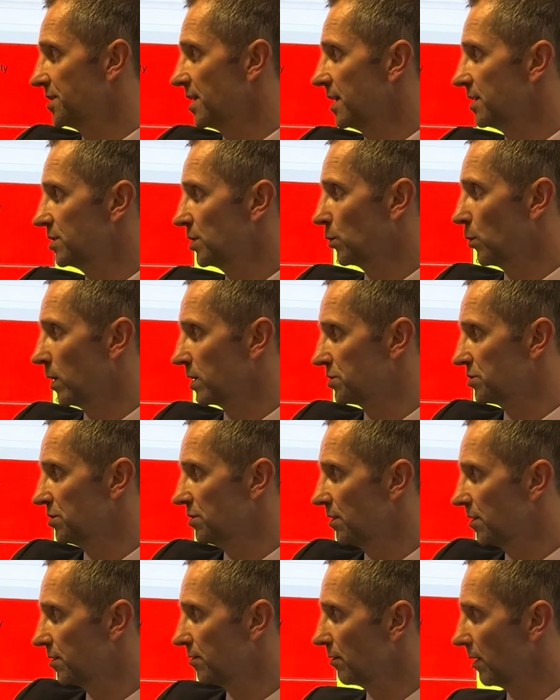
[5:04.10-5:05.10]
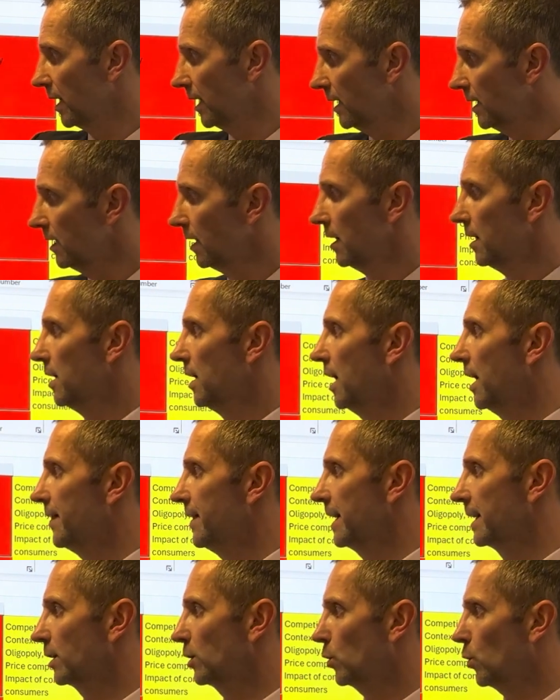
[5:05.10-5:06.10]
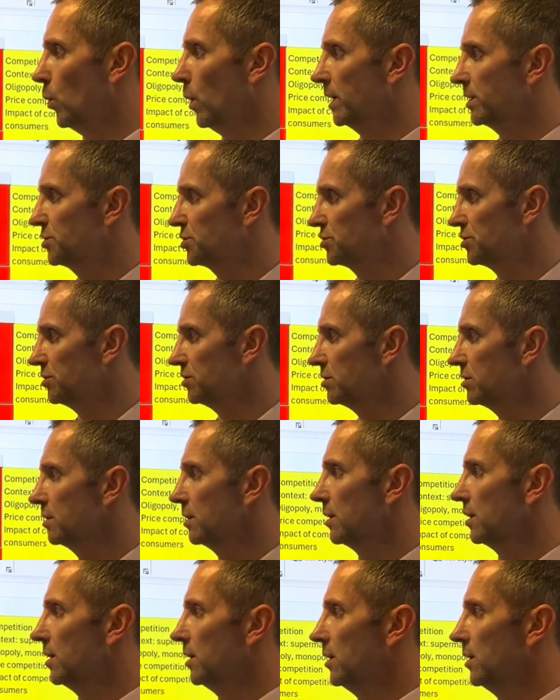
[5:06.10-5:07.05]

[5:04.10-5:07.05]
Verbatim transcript: then to question three. And then question